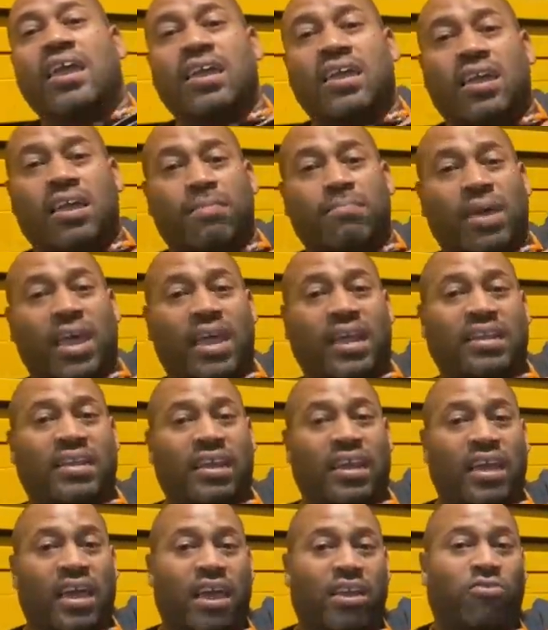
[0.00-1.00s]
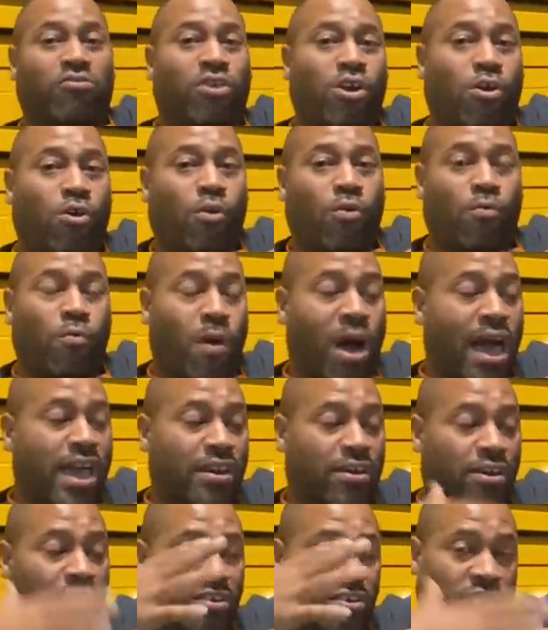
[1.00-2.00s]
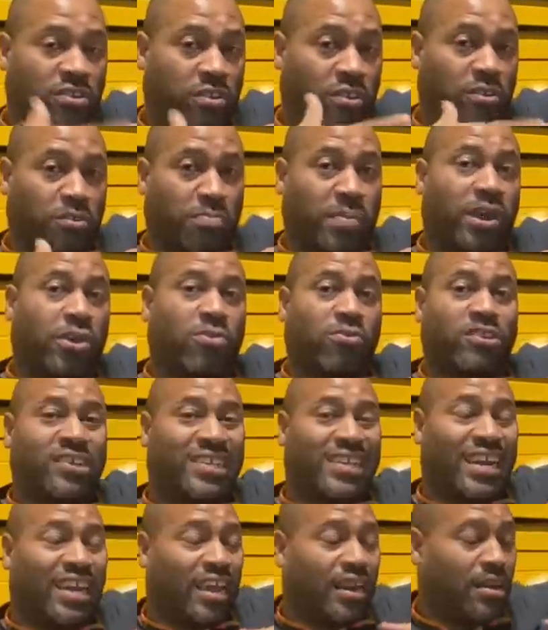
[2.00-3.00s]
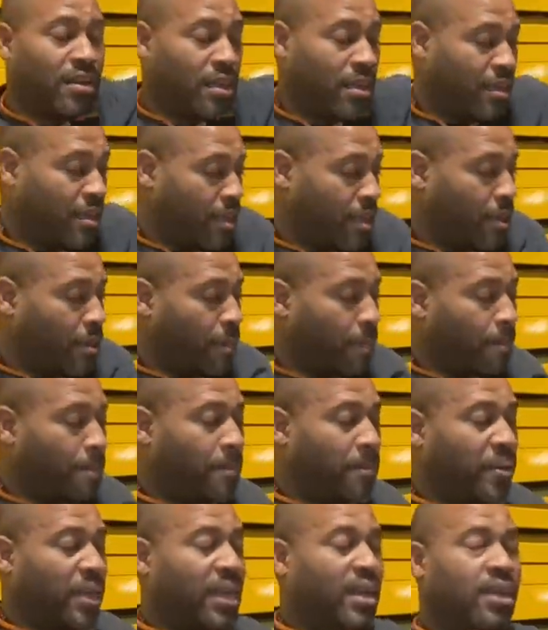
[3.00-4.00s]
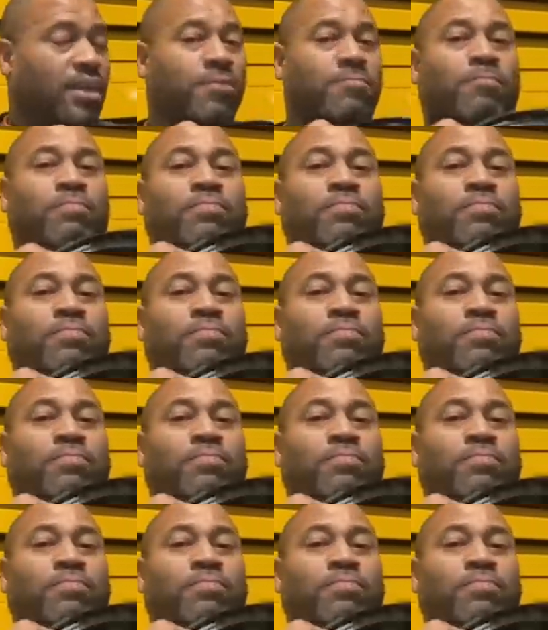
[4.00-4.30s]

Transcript: made the entry hole wider so the speaker will sit in. B,